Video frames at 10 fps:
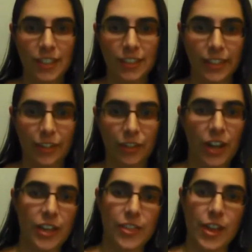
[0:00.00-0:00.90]
later
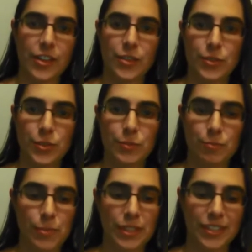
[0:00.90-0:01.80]
on that you
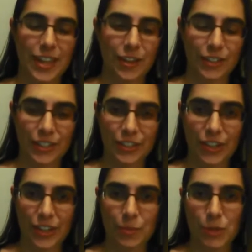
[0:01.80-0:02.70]
missed out and you're
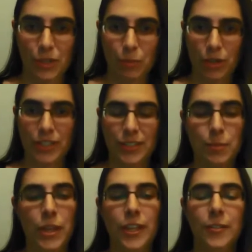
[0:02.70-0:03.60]
not going to be able to
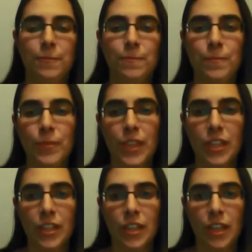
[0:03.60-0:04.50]
participate.
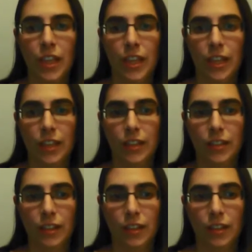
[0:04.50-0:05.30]
And